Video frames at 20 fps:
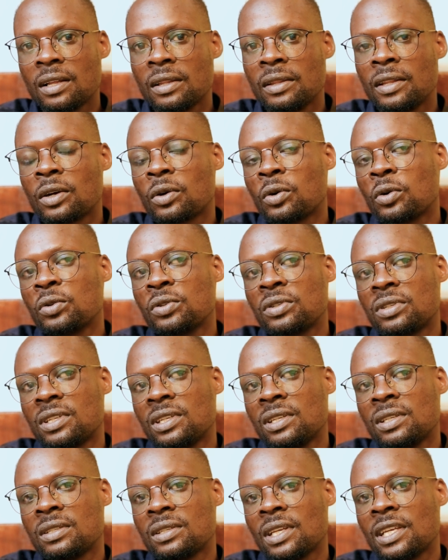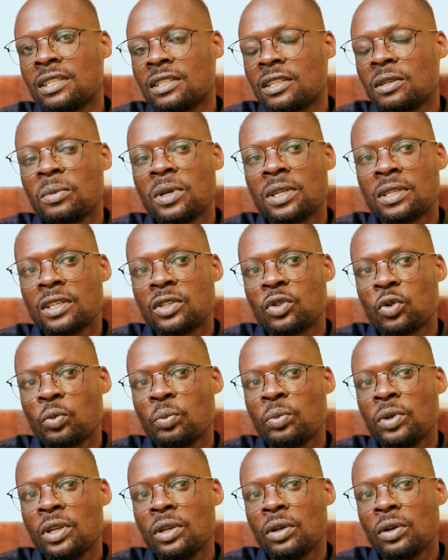The cost is estimated to
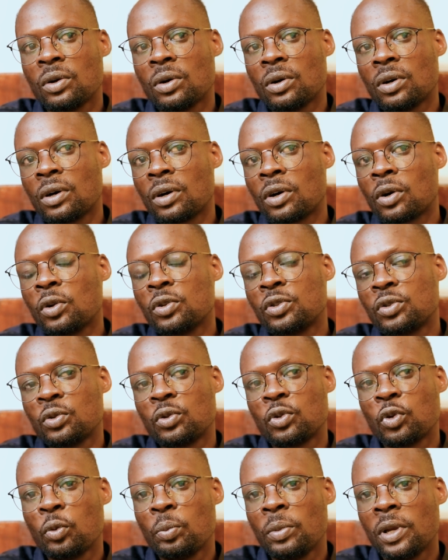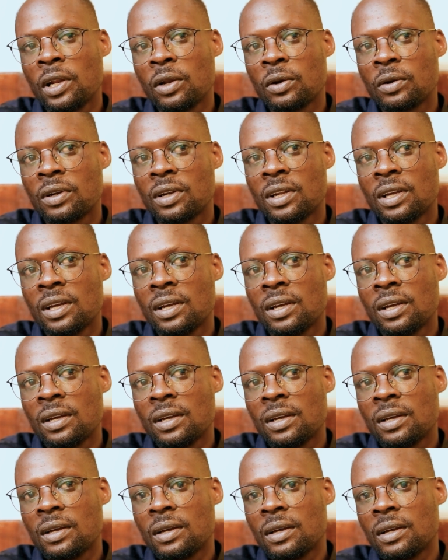be close to 2 million.
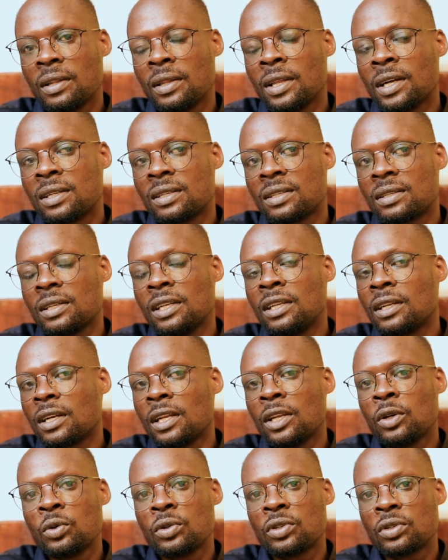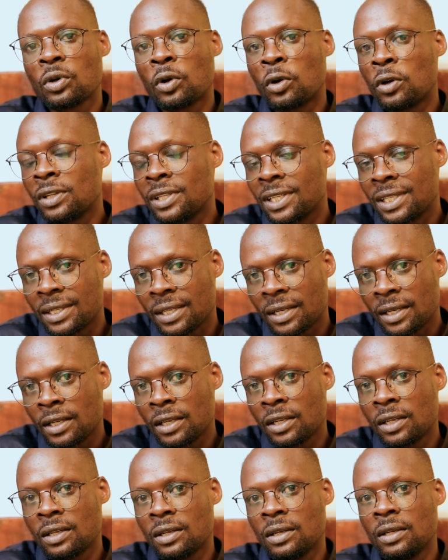That includes all the
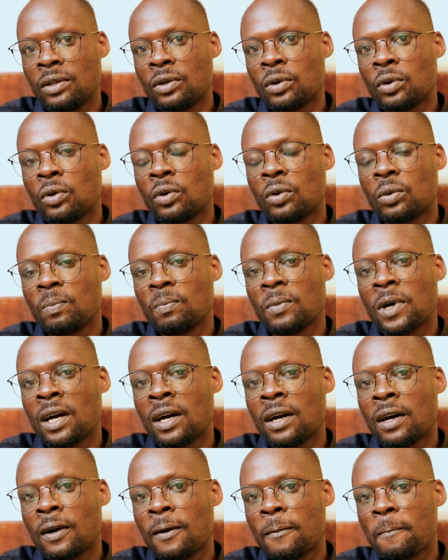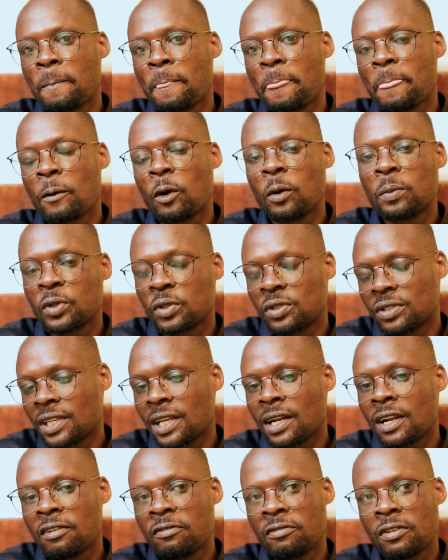3 options
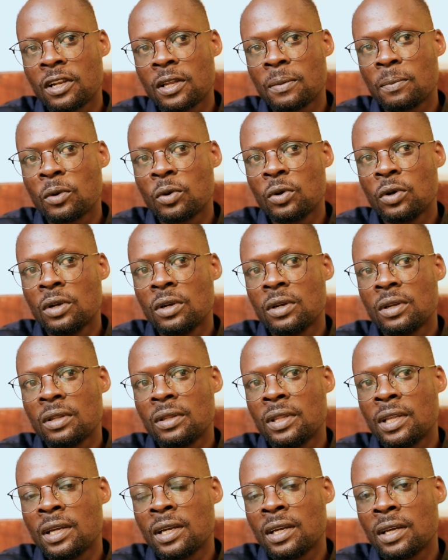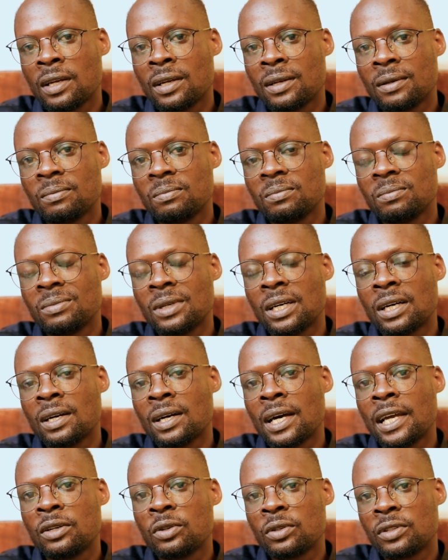that are available: the
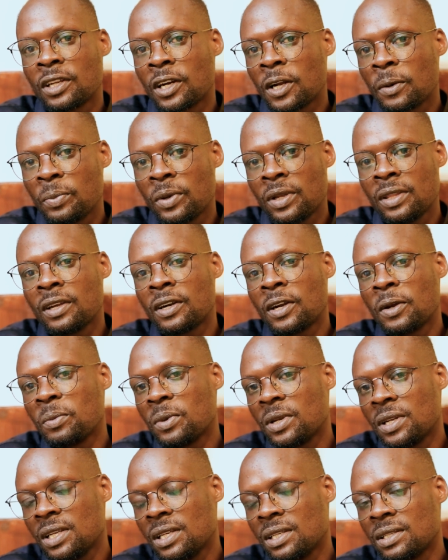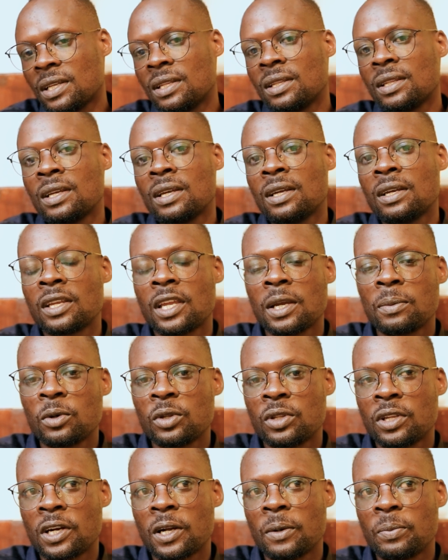hydrotherapy, the remedies, and the
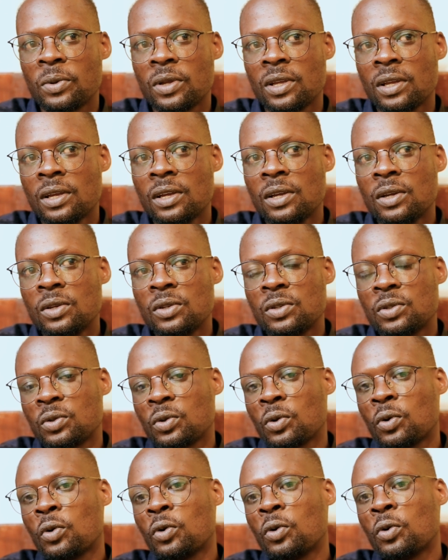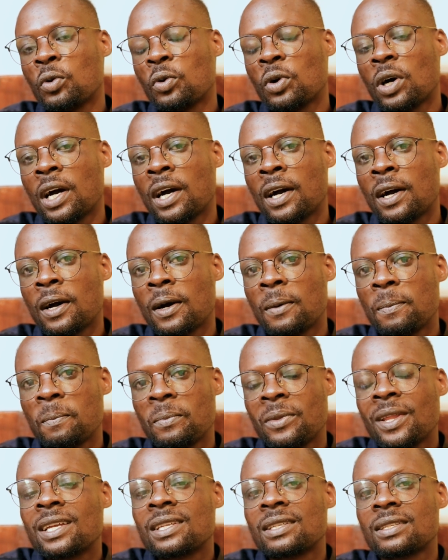chemotherapy. So
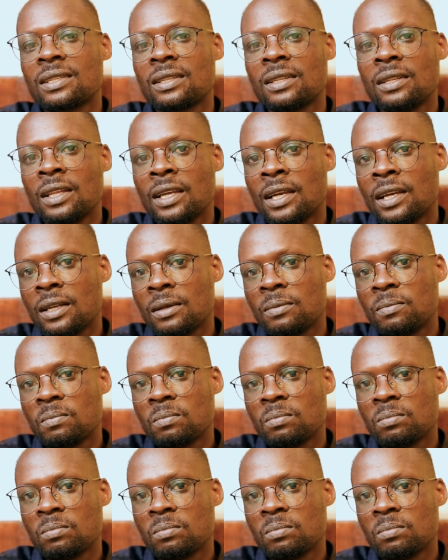that's the